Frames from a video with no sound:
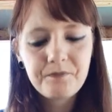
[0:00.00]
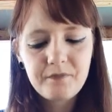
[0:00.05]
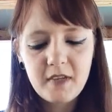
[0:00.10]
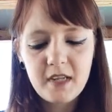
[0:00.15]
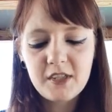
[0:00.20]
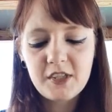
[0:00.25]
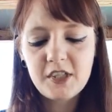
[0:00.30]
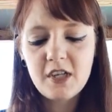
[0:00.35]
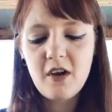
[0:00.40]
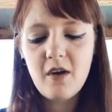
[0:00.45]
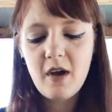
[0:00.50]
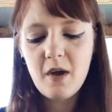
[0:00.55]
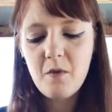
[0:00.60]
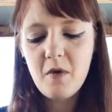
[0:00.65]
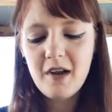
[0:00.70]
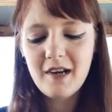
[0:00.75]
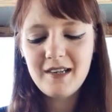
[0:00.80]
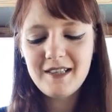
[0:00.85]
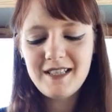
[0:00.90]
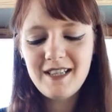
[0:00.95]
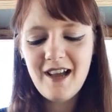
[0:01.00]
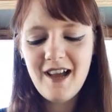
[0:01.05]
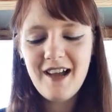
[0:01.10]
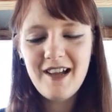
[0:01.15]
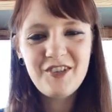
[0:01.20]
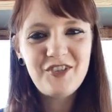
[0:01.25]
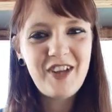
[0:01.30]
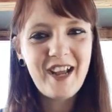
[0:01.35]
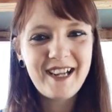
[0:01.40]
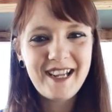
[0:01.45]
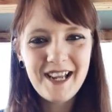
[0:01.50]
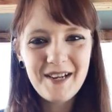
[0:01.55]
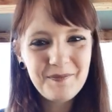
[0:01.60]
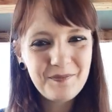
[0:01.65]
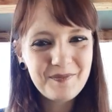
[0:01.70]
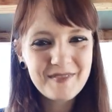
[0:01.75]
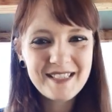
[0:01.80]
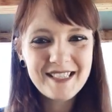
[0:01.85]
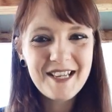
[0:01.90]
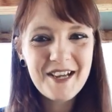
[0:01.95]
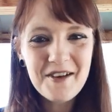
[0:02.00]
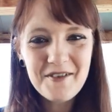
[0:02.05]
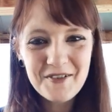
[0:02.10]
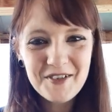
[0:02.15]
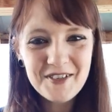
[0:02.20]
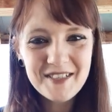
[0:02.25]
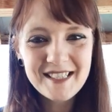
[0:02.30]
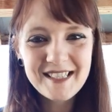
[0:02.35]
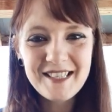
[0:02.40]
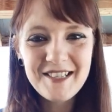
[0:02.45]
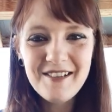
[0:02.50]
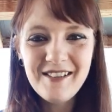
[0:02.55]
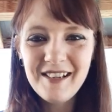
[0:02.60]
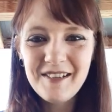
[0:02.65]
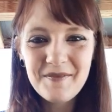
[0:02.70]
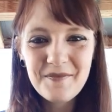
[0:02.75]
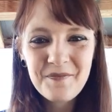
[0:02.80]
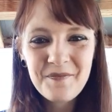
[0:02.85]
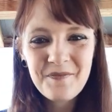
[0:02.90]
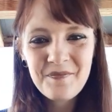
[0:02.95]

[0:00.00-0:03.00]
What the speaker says: And so I wanted to check in, see how everyone's doing.